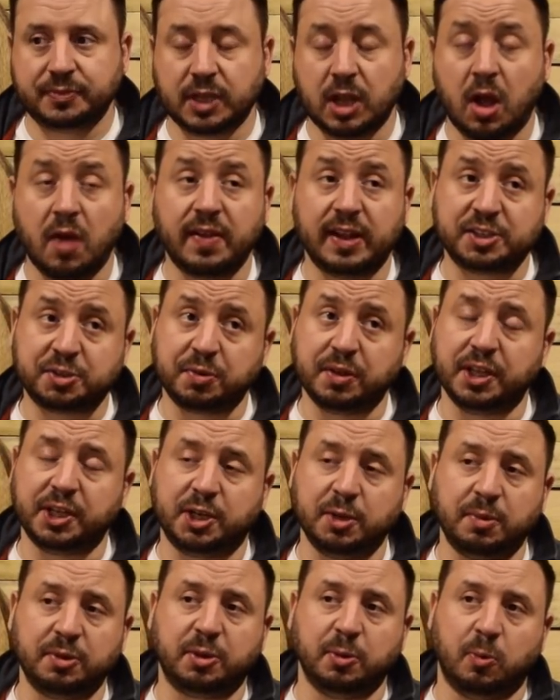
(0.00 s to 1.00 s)
Oh, that's really
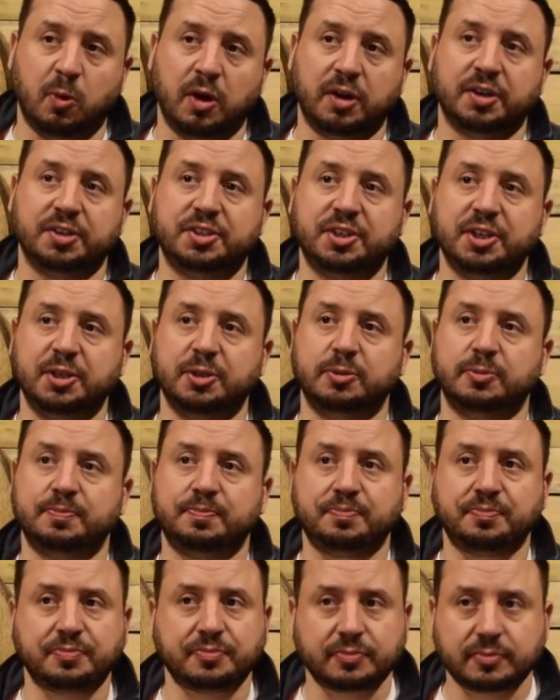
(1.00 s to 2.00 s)
good with the water, too.
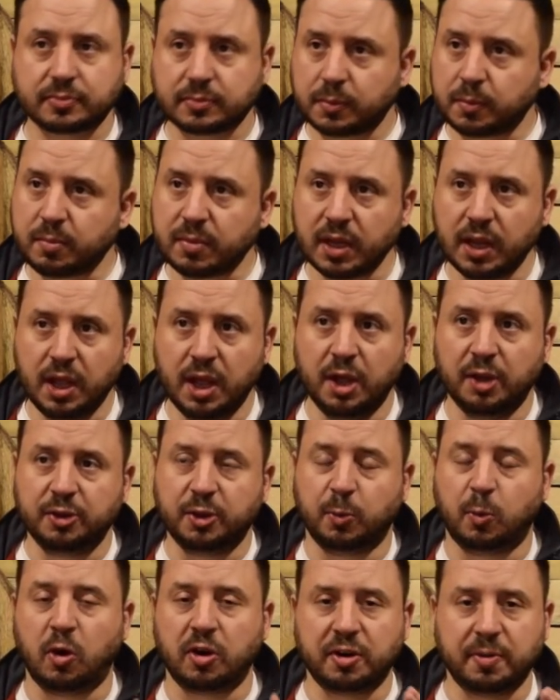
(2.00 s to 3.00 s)

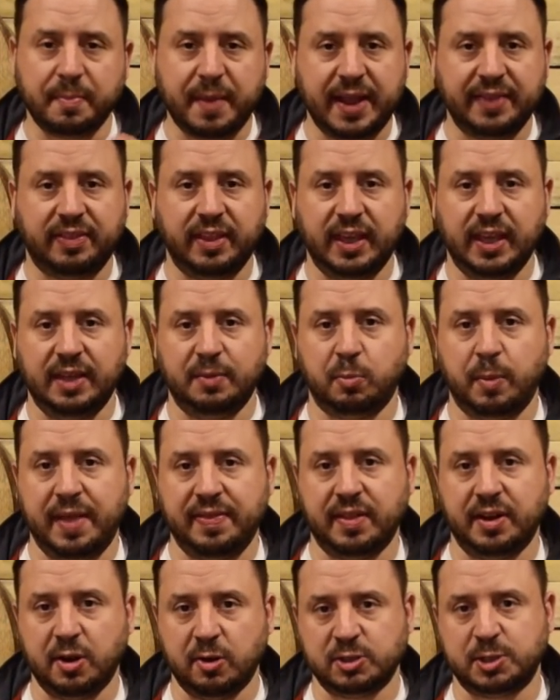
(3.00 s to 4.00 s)
The water made
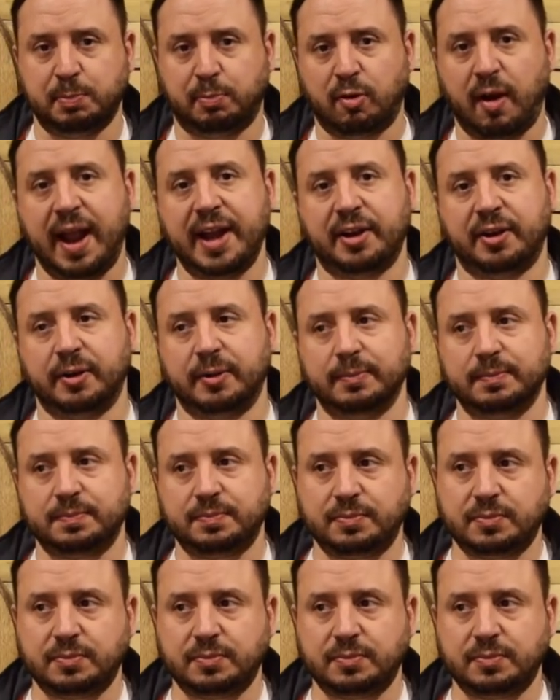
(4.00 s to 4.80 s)
the notes brighter.